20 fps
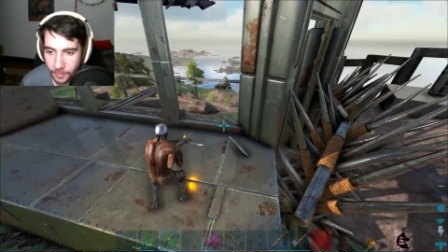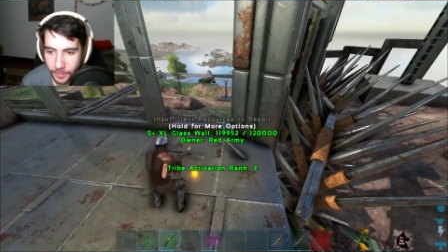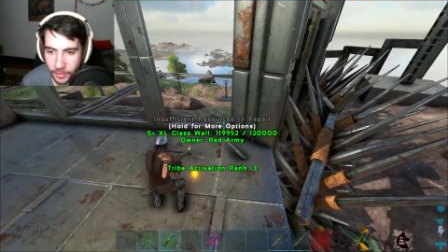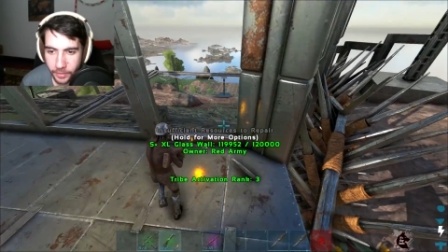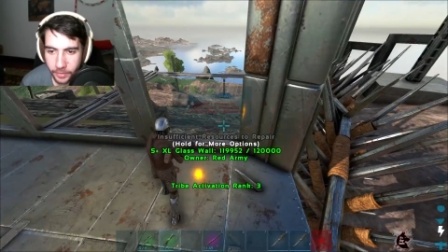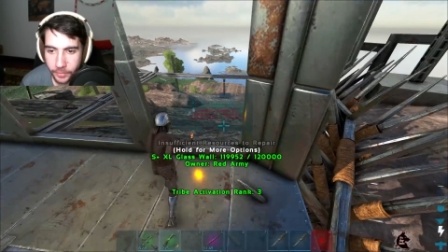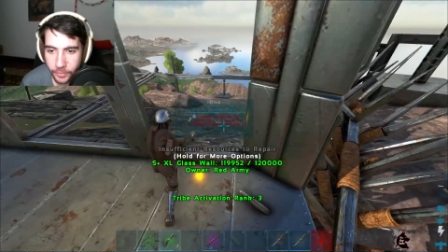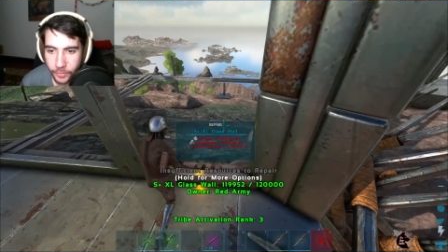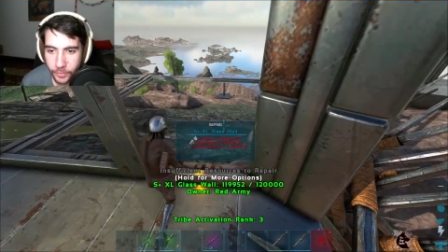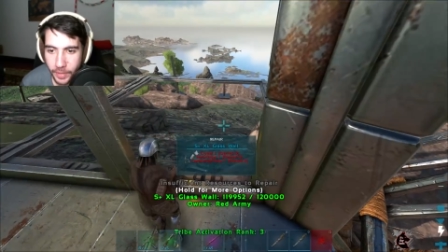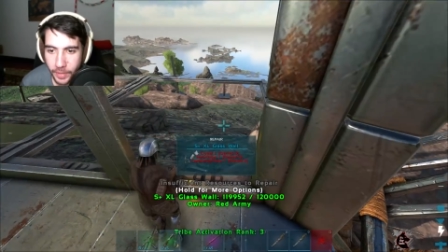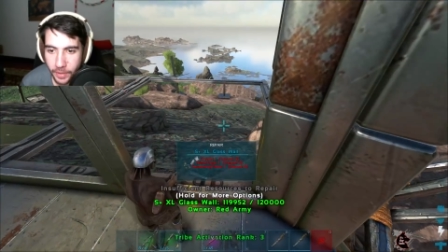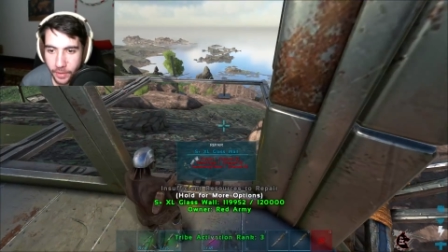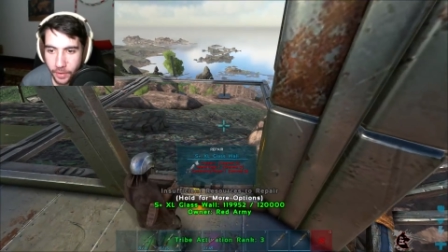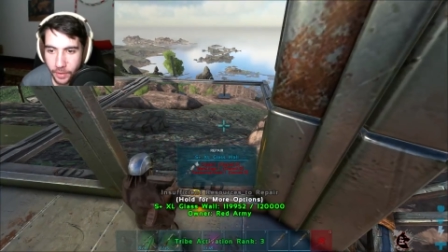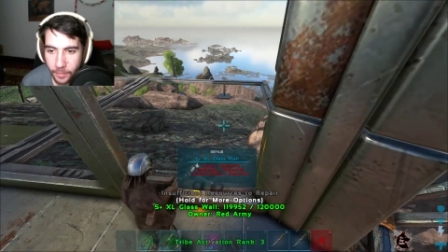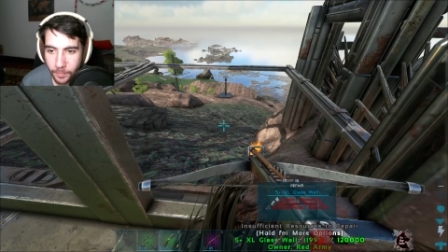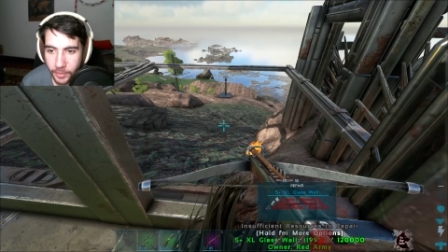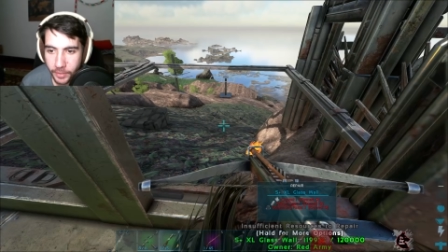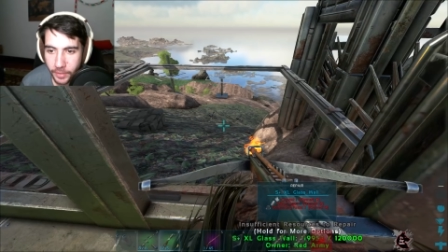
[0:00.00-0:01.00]
I don't know who they
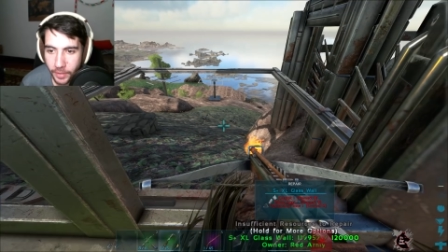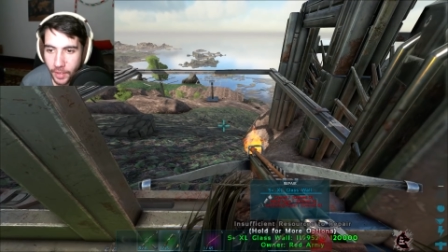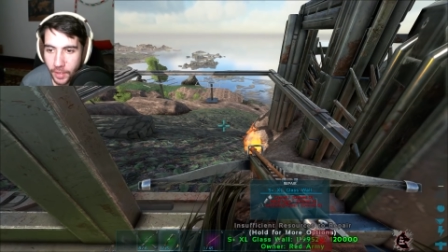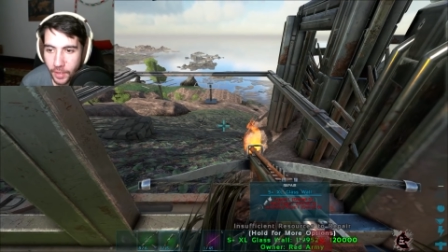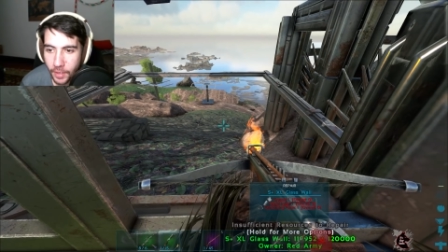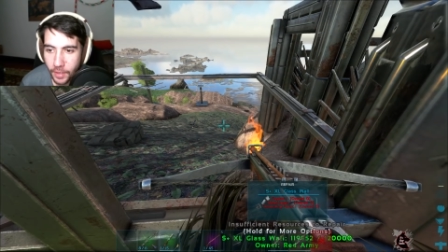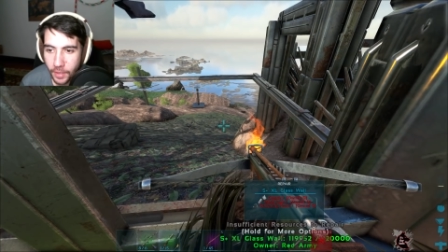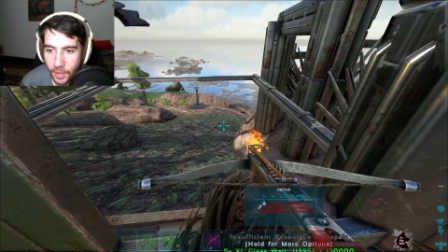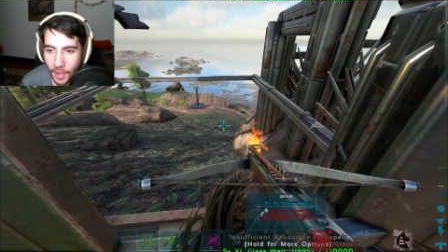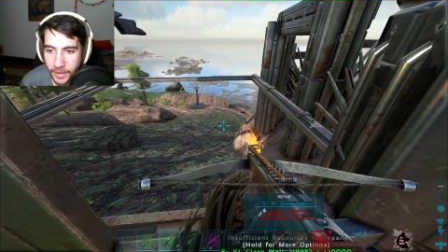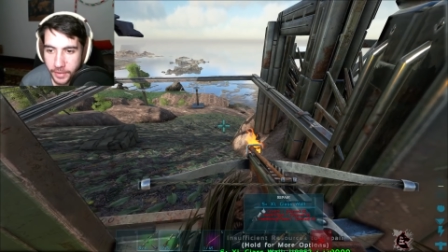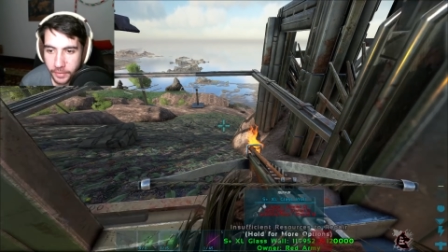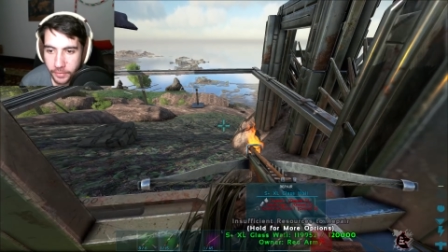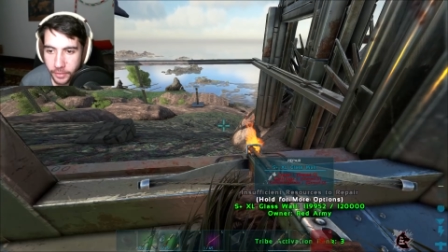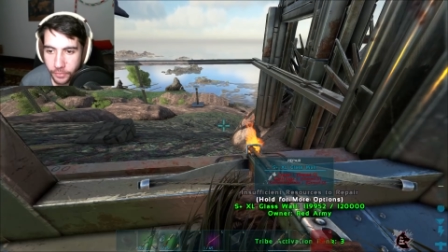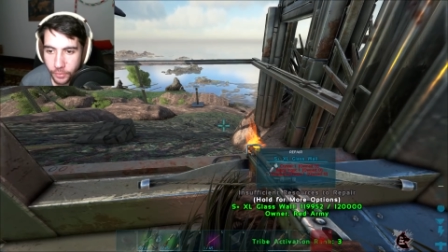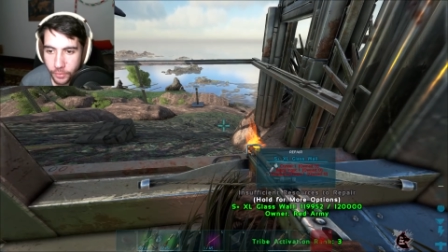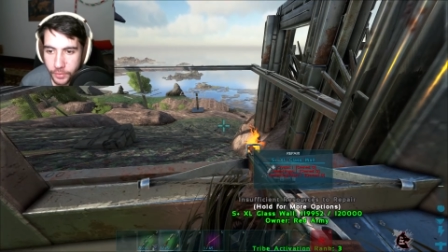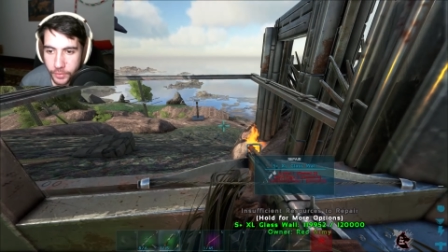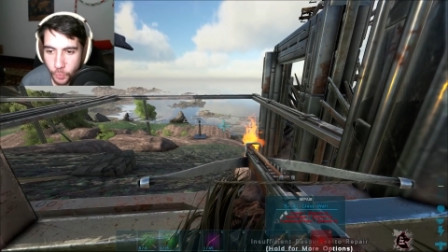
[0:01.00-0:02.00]
are, but I can
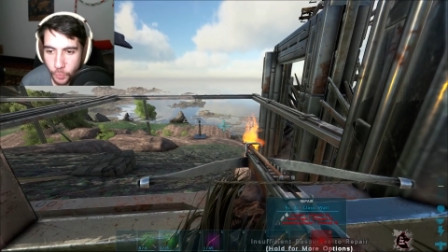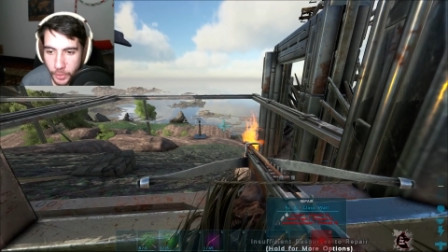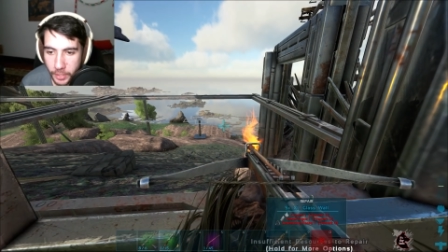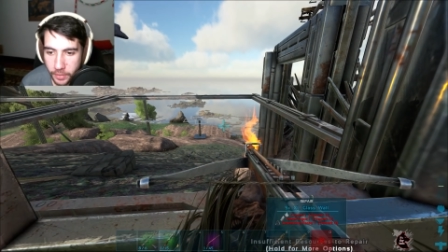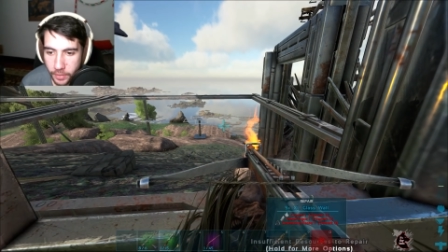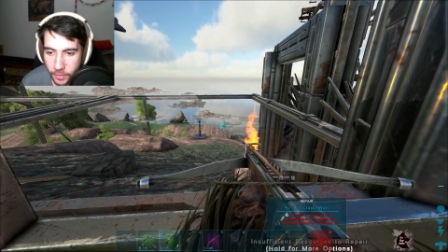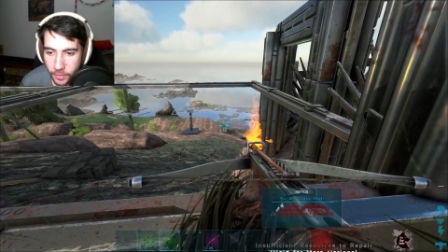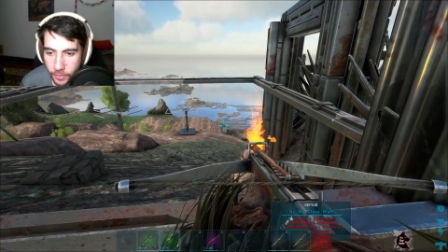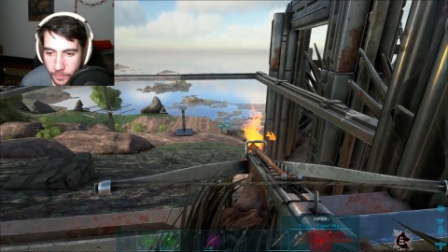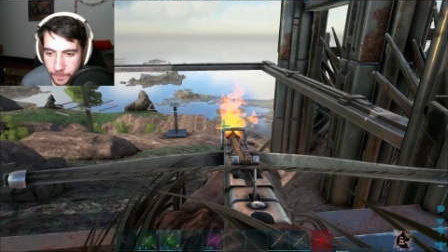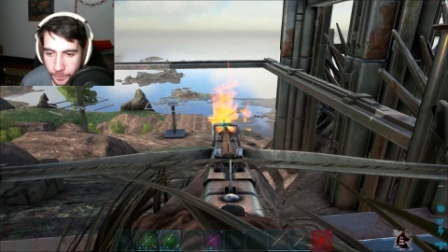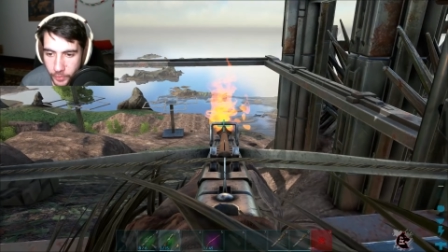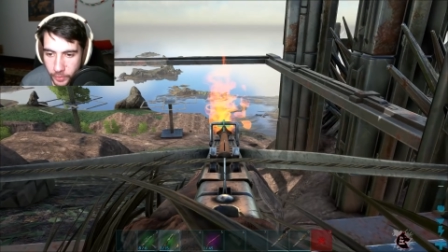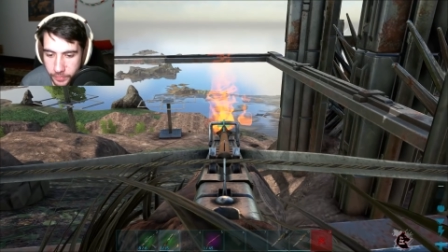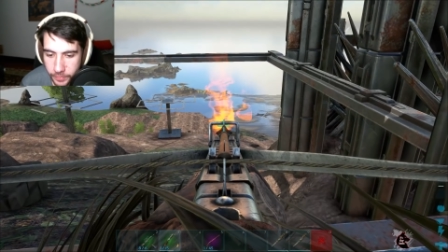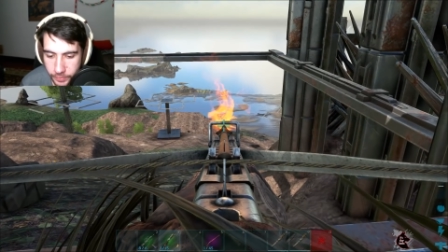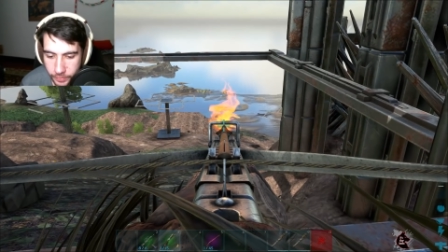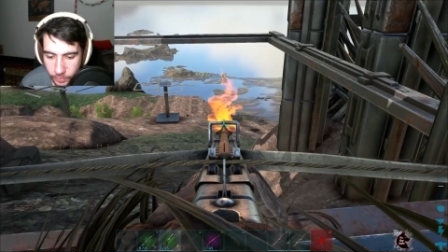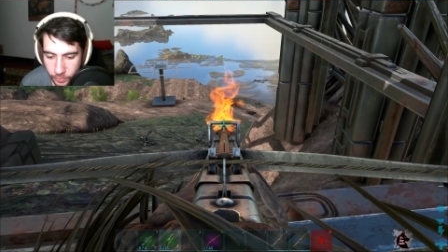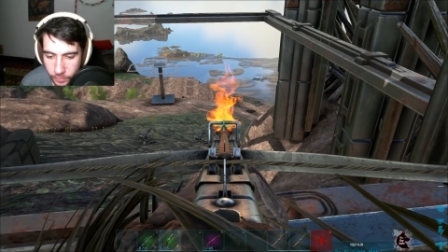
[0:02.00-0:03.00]
look through this window or
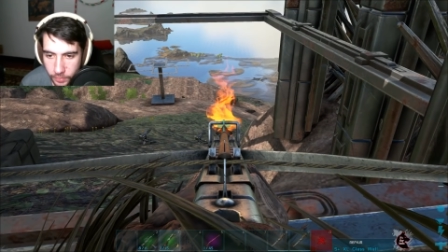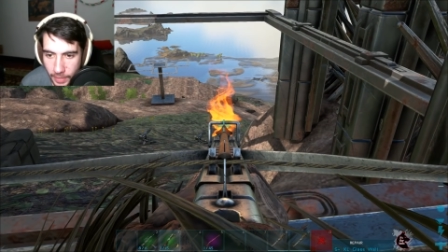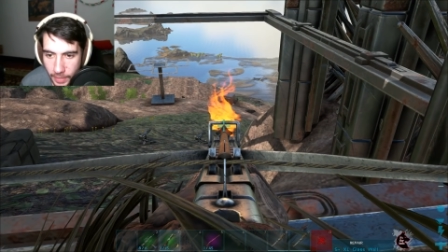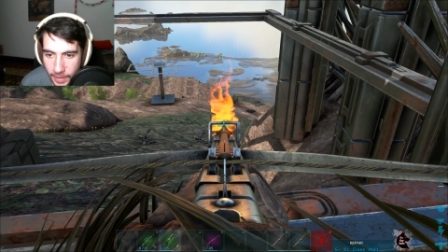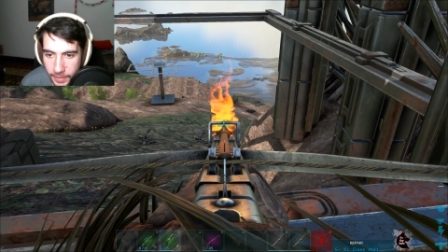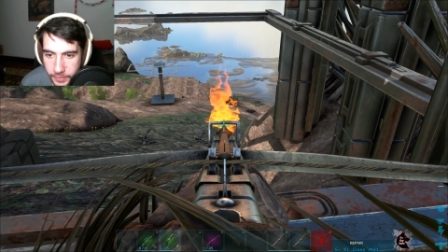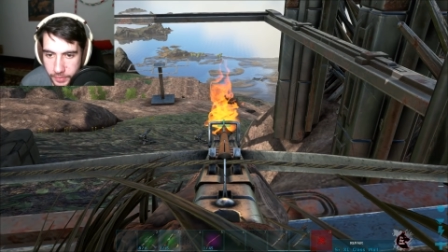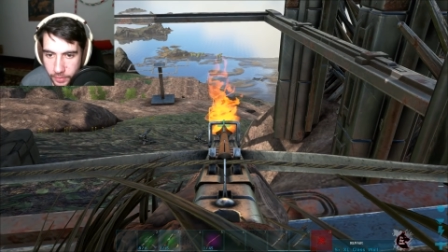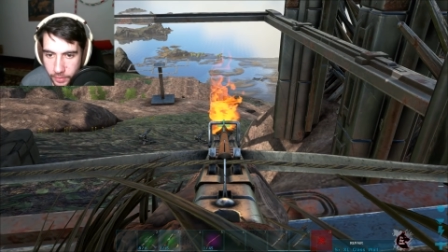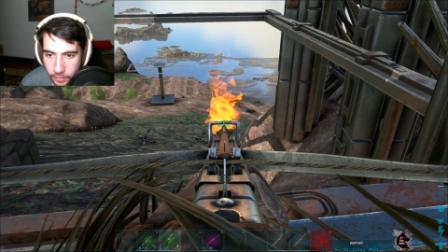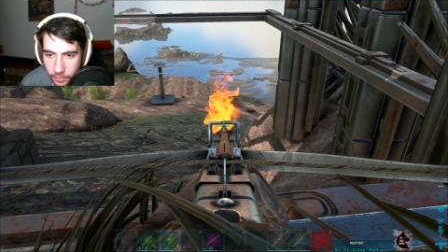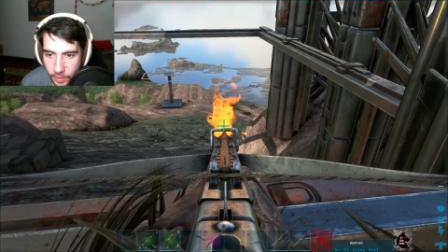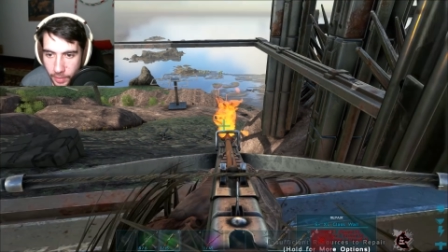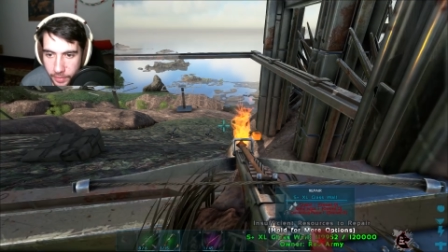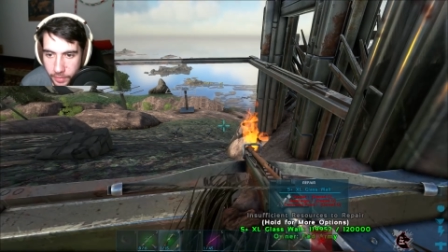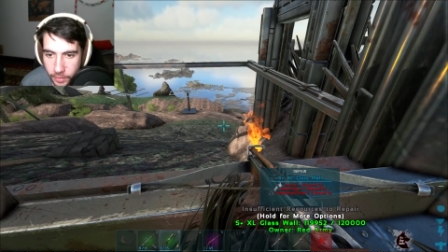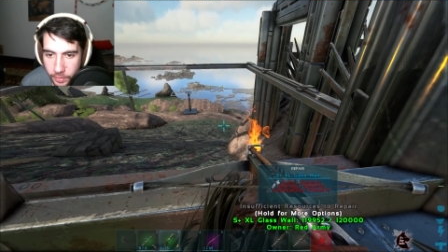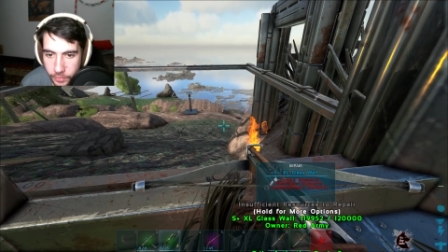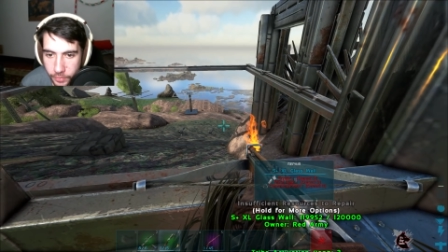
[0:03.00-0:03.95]
this little glass area right here.